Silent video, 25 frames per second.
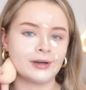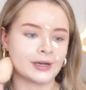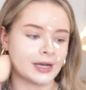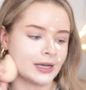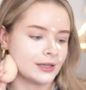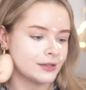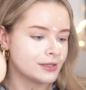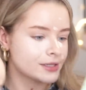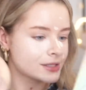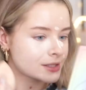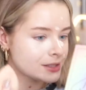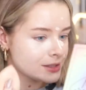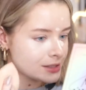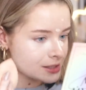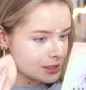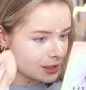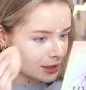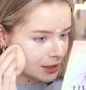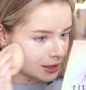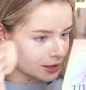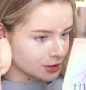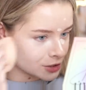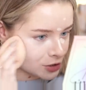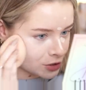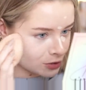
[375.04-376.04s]
Okay, this
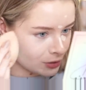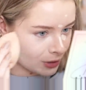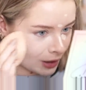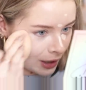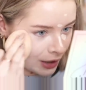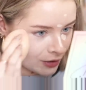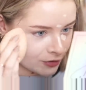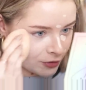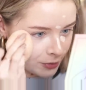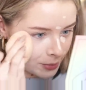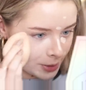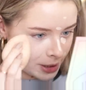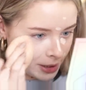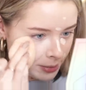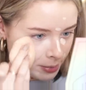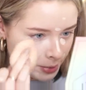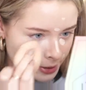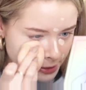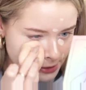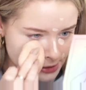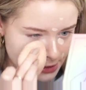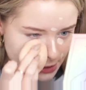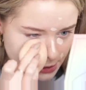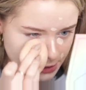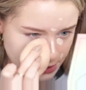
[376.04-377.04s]
concealer is too light for me,
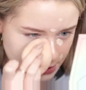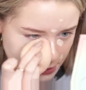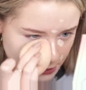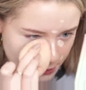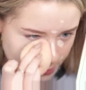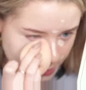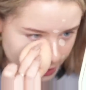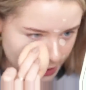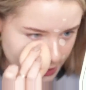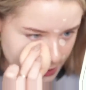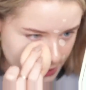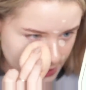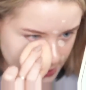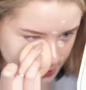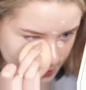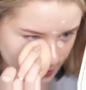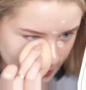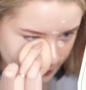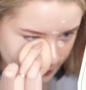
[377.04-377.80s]
but it's actually got pretty decent